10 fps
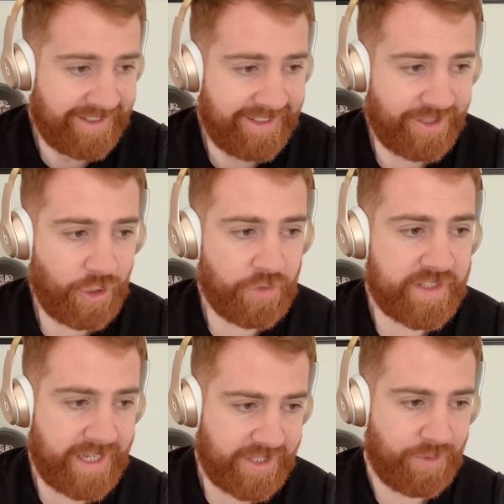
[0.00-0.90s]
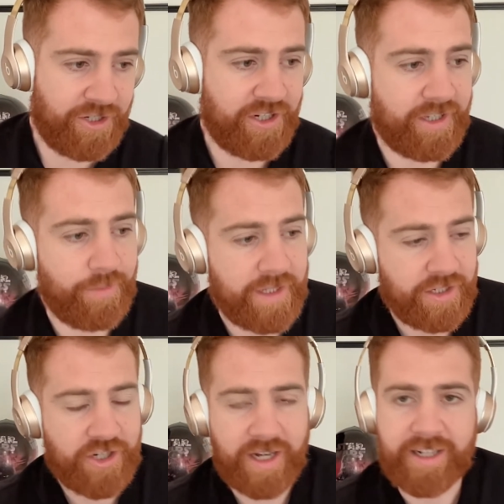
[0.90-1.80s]
the context switching can be a
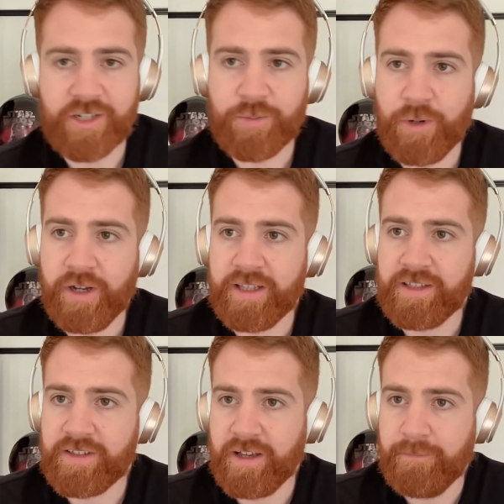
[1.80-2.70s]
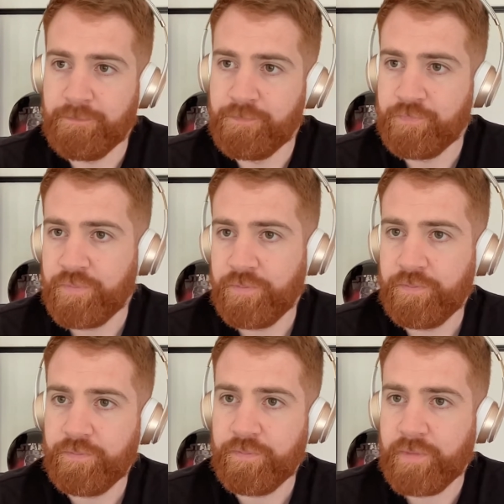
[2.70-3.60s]
challenge, but it's
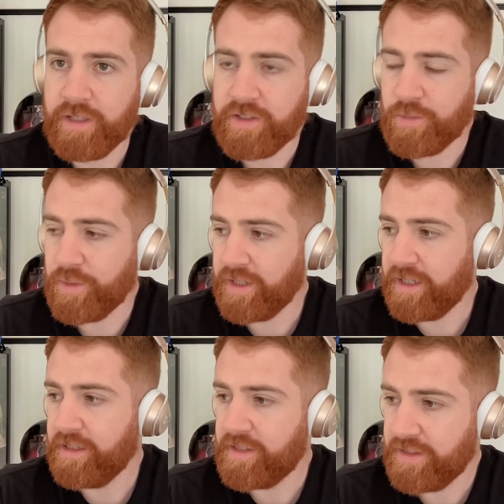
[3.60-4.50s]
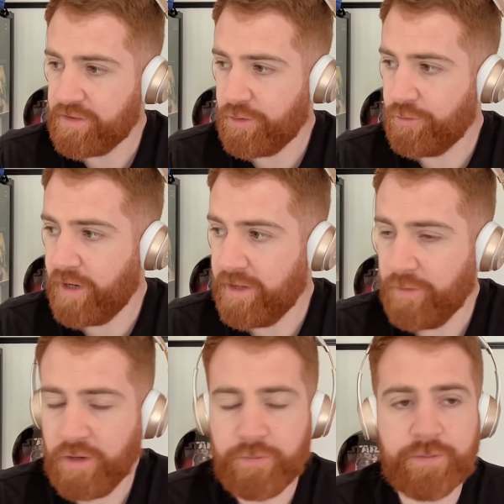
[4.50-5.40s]
something I tend to thrive
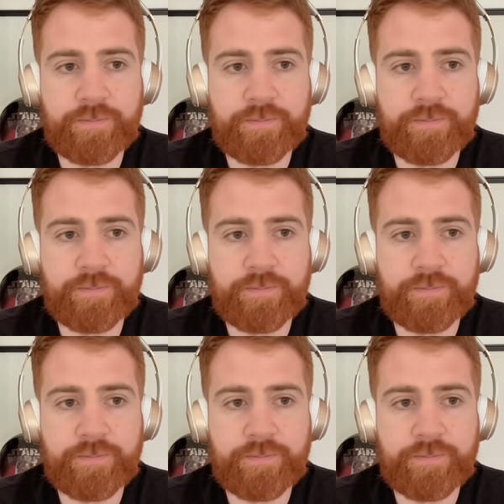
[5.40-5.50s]
off.